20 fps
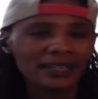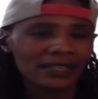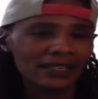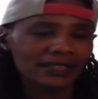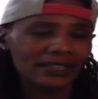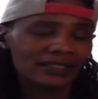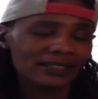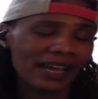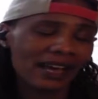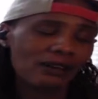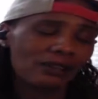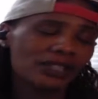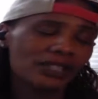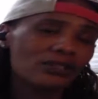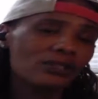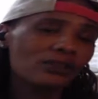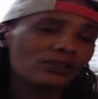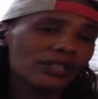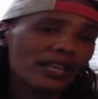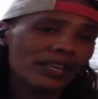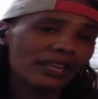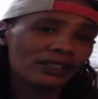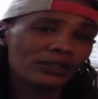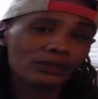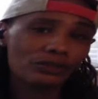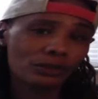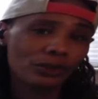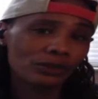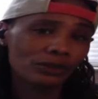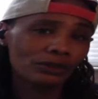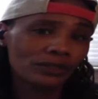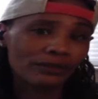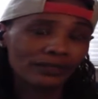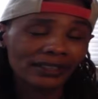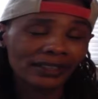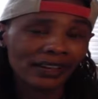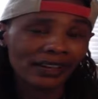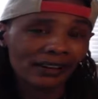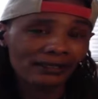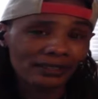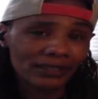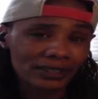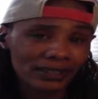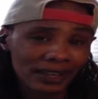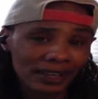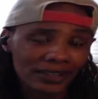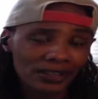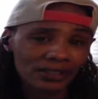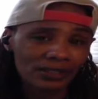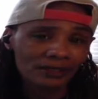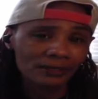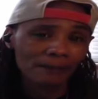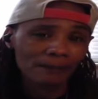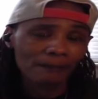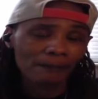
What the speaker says: is how can you take control of the conversation?